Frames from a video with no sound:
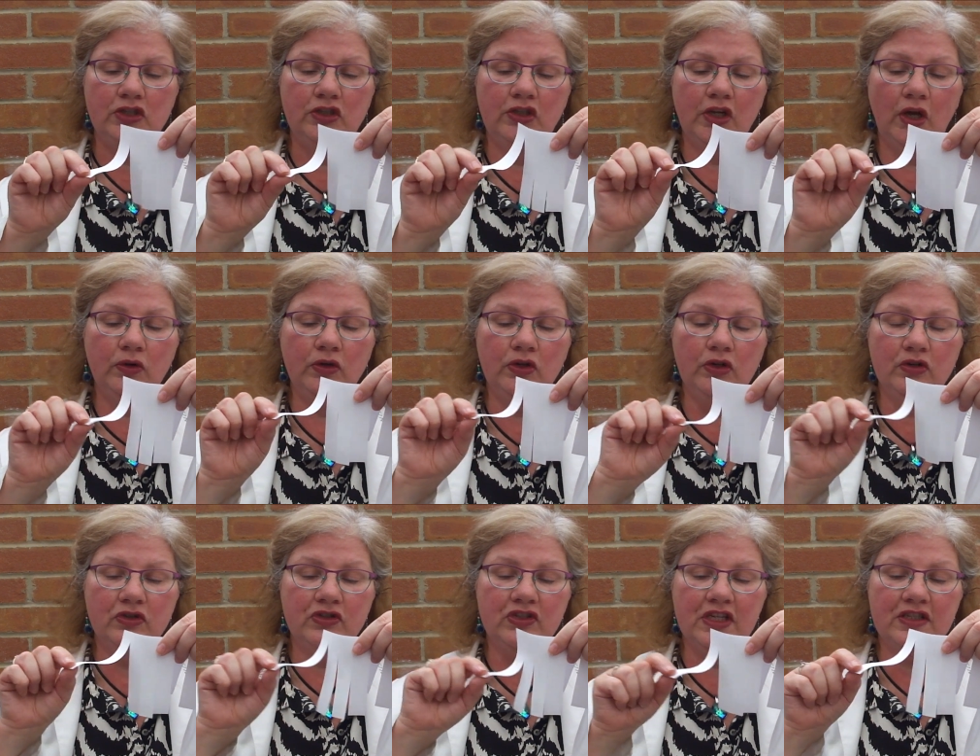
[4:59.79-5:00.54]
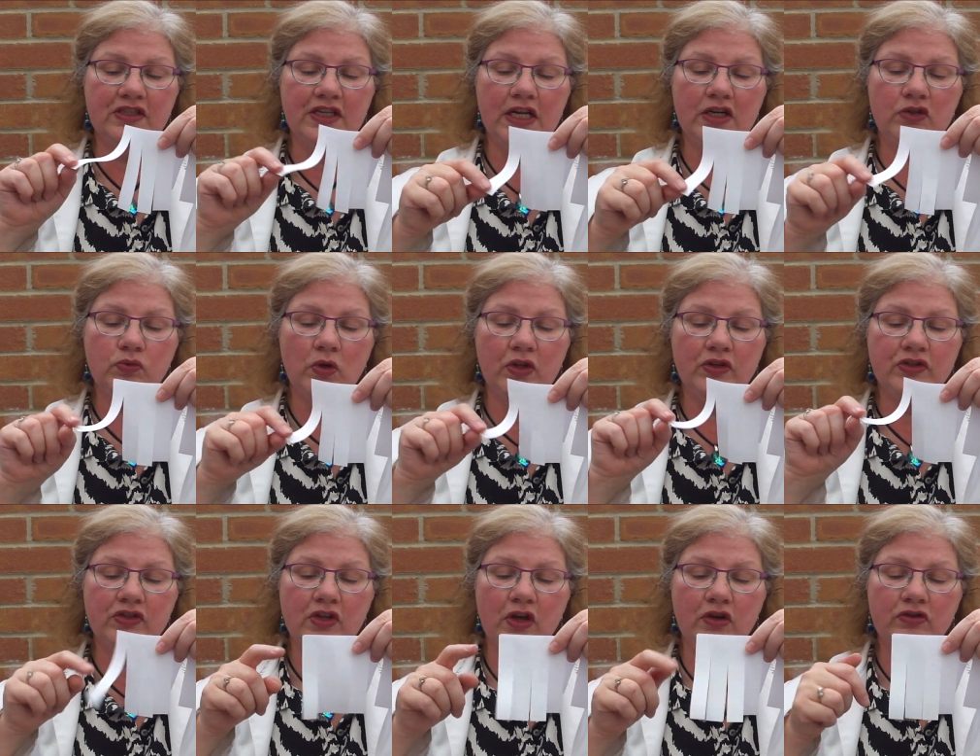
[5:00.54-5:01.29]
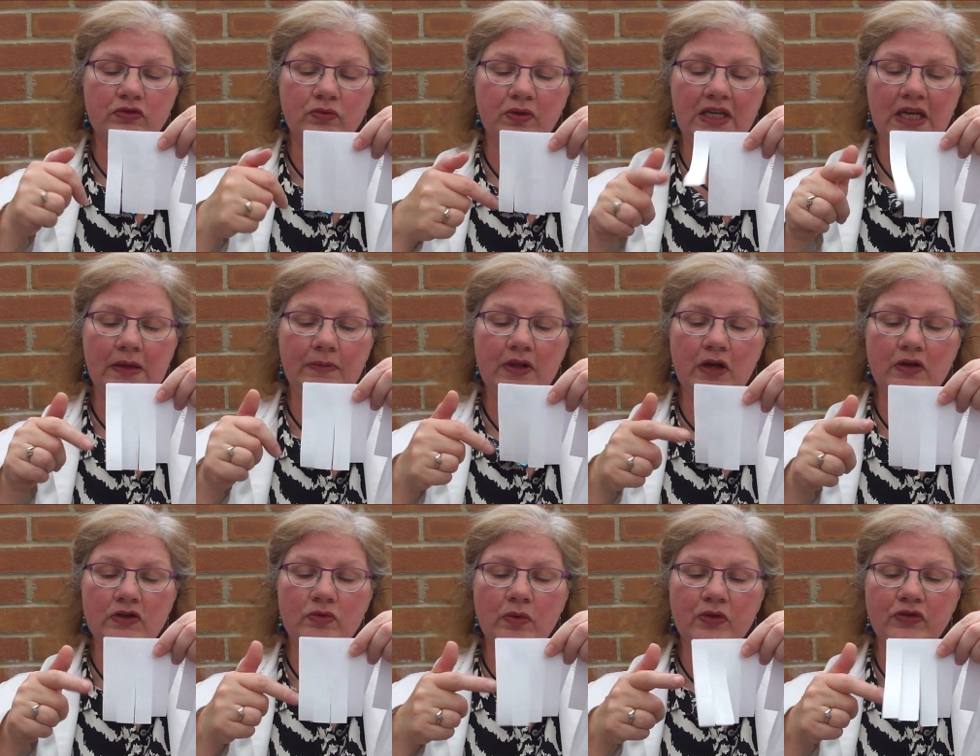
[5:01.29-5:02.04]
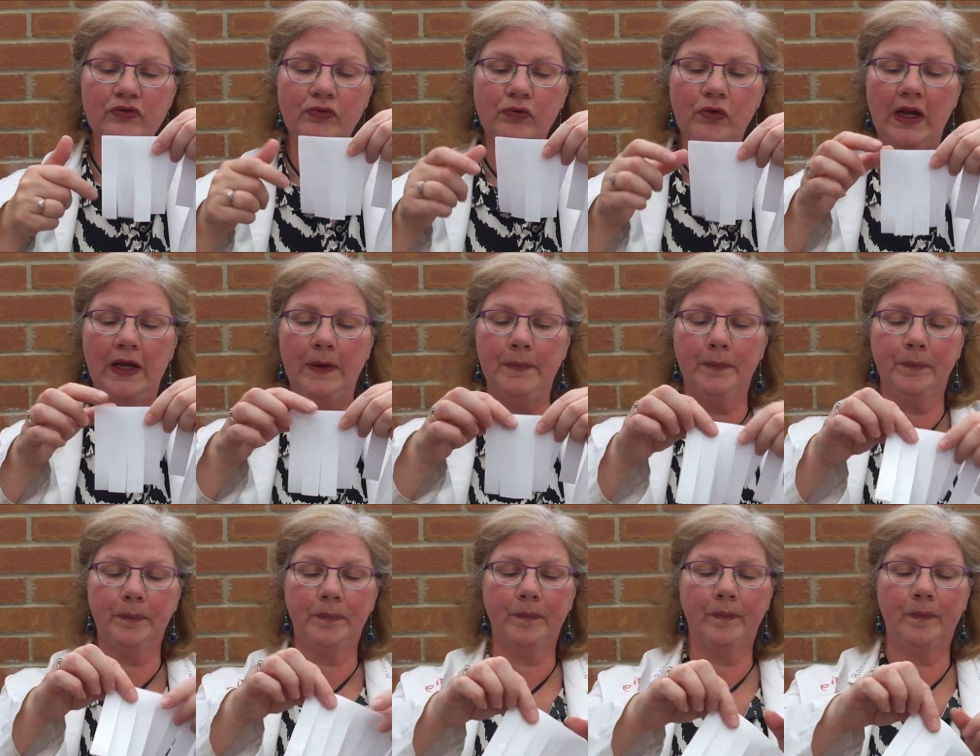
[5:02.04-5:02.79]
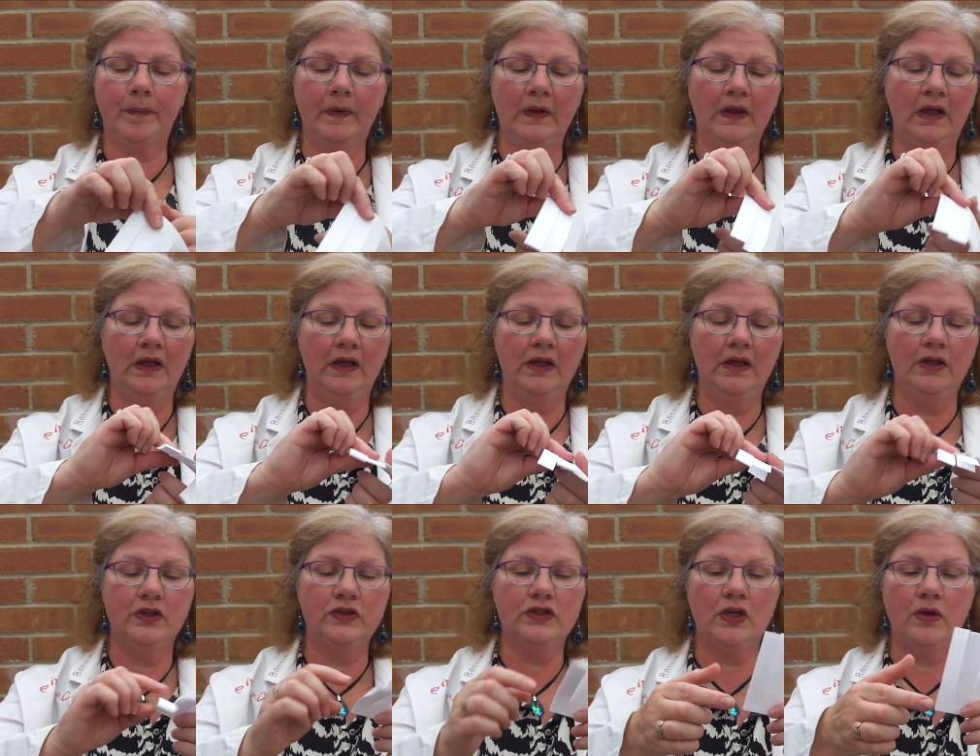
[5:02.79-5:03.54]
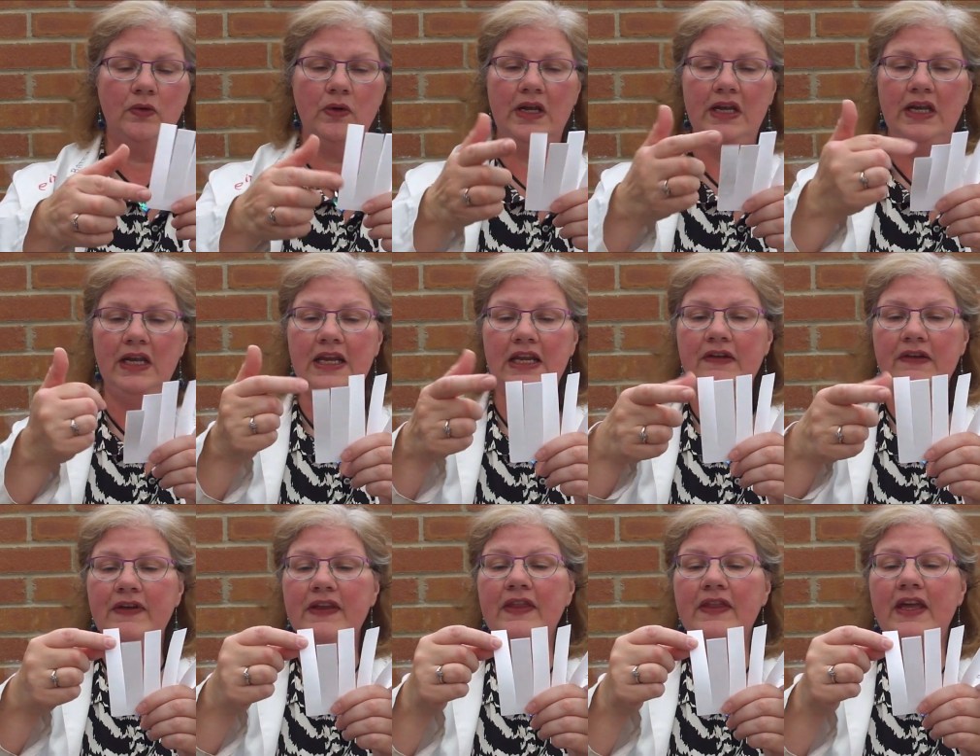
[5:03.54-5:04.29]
Don't use these end ones, those will keep those ones free. So leaving